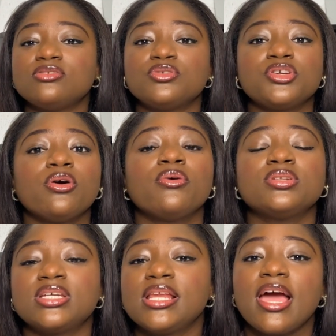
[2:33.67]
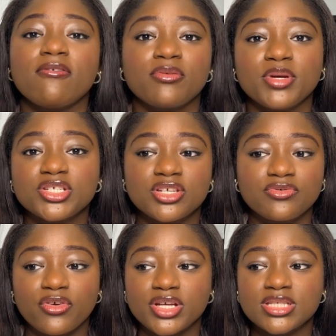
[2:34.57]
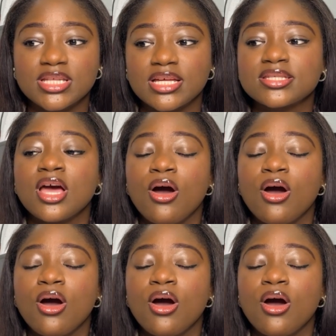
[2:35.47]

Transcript: doing your daily affirmations, for instance.